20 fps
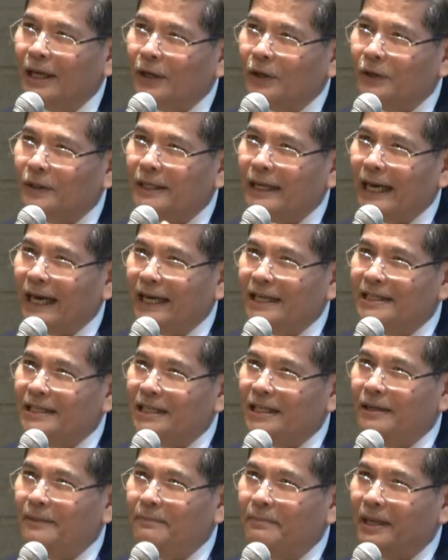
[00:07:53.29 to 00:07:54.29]
could
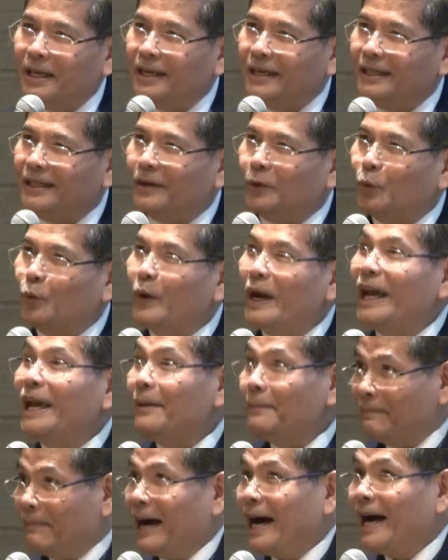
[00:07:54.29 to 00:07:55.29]
actually be the
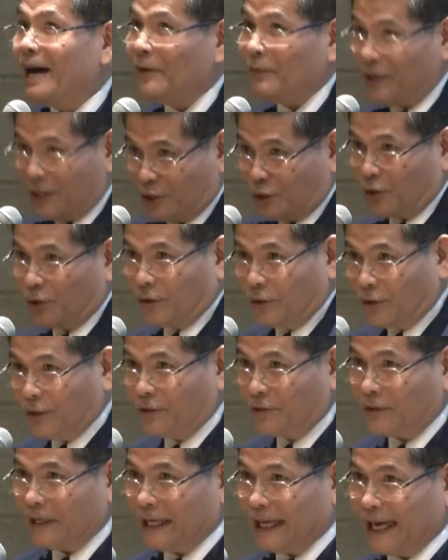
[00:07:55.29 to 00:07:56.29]
way by which you
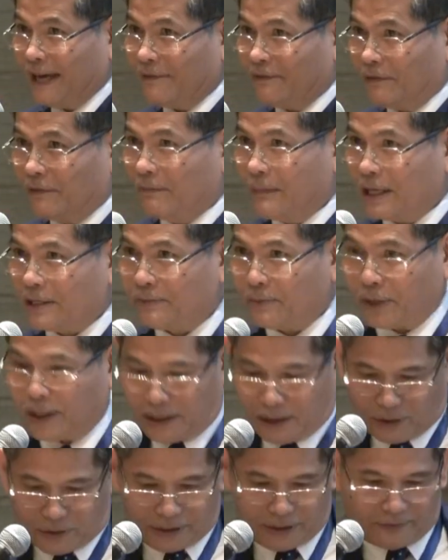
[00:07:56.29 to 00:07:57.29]
could really have much more
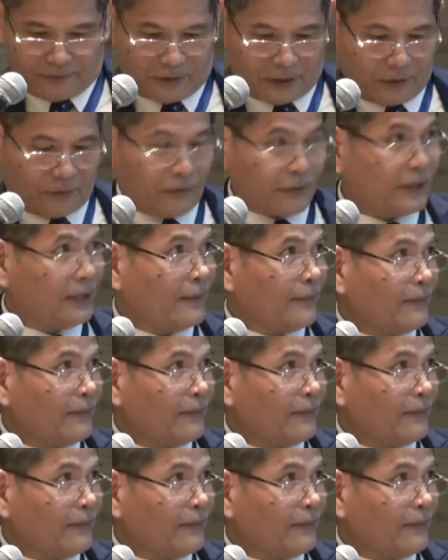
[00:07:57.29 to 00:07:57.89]
inclusive growth.